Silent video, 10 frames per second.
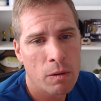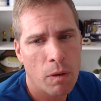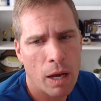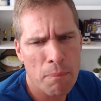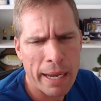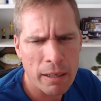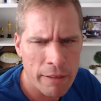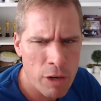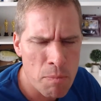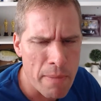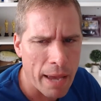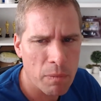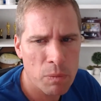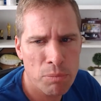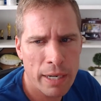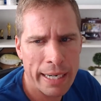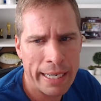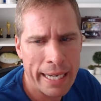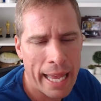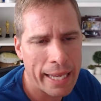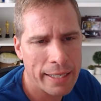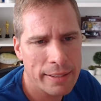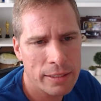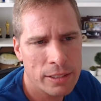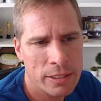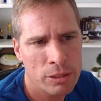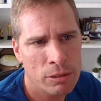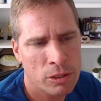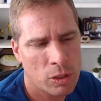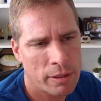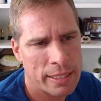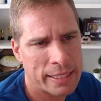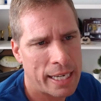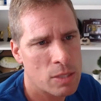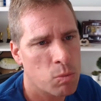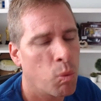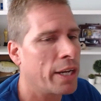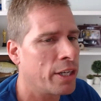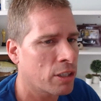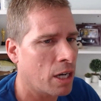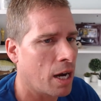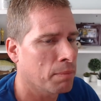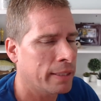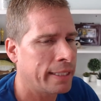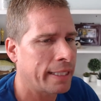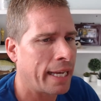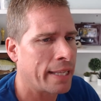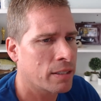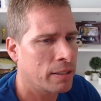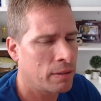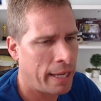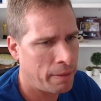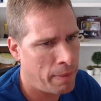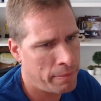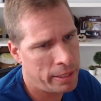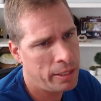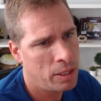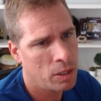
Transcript: Michael, have you met with Brittany yet to sort of discuss what you're cobbling together and like maybe